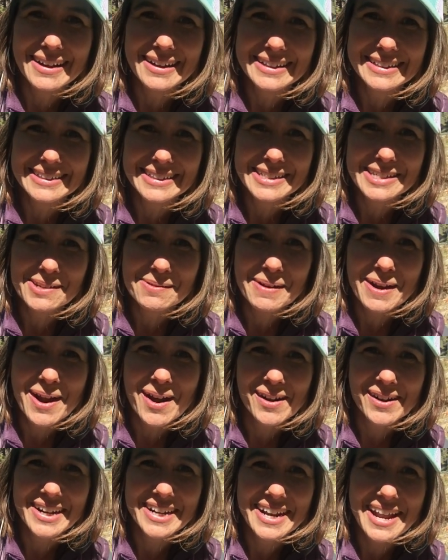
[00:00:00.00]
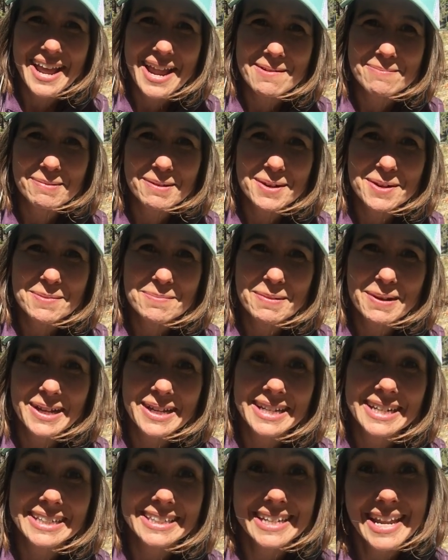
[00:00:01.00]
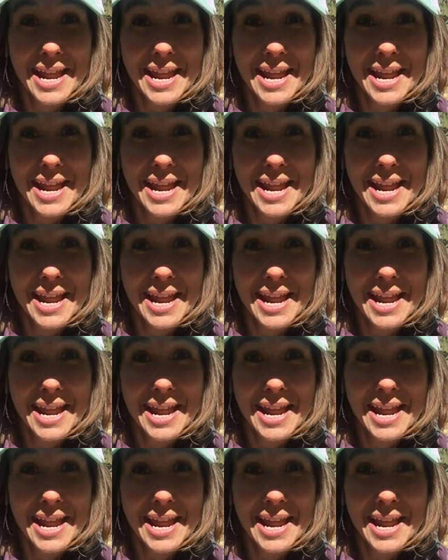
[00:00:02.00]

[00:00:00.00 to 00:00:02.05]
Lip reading: since we are in April, but it's